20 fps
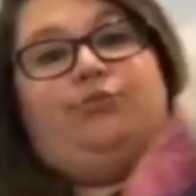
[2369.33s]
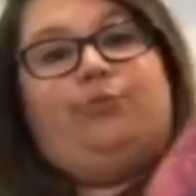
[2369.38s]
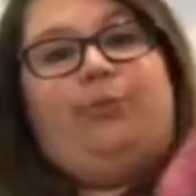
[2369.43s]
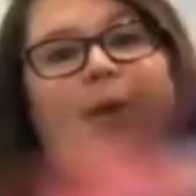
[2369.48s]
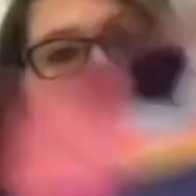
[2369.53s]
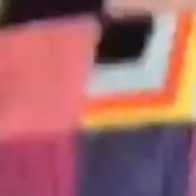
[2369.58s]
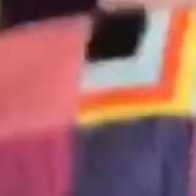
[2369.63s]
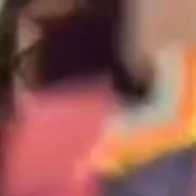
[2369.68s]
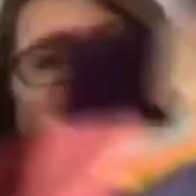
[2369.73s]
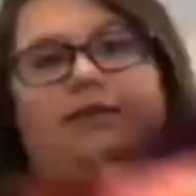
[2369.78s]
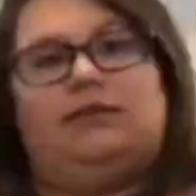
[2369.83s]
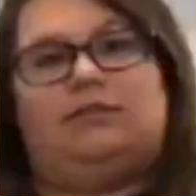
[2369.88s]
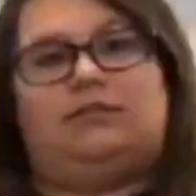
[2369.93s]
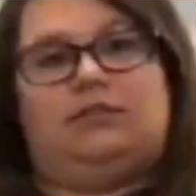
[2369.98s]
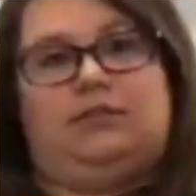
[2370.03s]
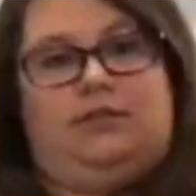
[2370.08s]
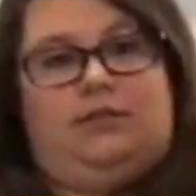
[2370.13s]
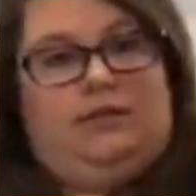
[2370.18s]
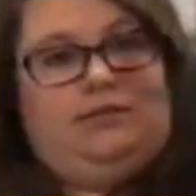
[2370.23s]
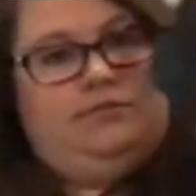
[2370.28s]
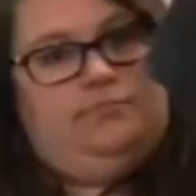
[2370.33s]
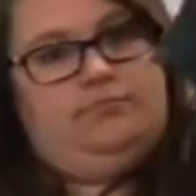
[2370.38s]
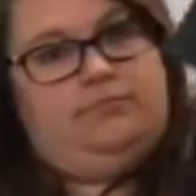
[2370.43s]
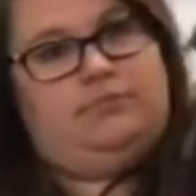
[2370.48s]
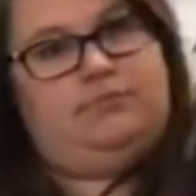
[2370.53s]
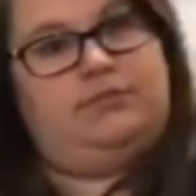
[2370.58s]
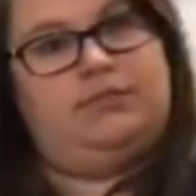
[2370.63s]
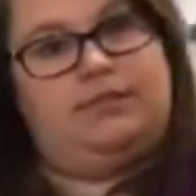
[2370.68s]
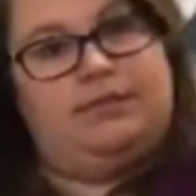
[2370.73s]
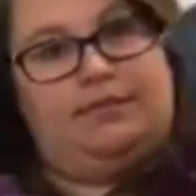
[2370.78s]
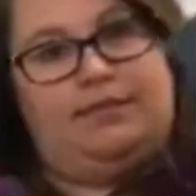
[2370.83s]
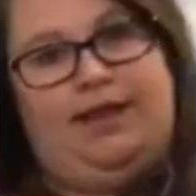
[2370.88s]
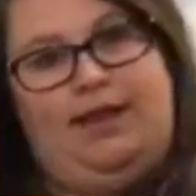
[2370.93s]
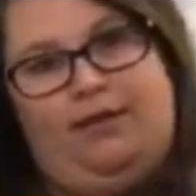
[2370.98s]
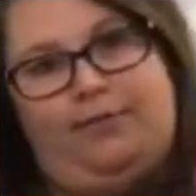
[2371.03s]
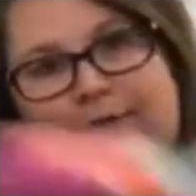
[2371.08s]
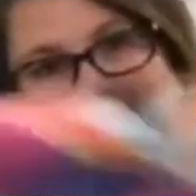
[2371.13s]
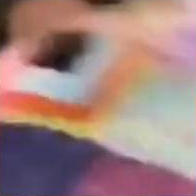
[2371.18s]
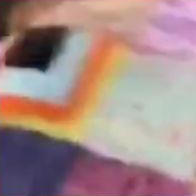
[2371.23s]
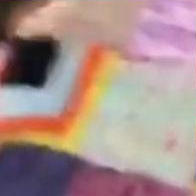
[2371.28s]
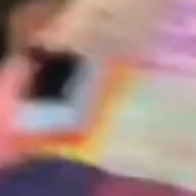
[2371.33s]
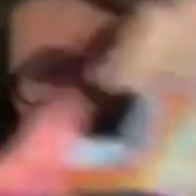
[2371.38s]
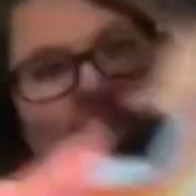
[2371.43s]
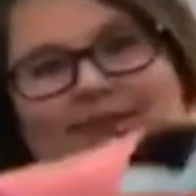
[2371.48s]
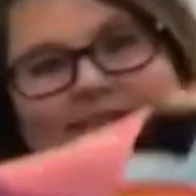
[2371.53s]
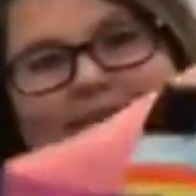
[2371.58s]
right and to that way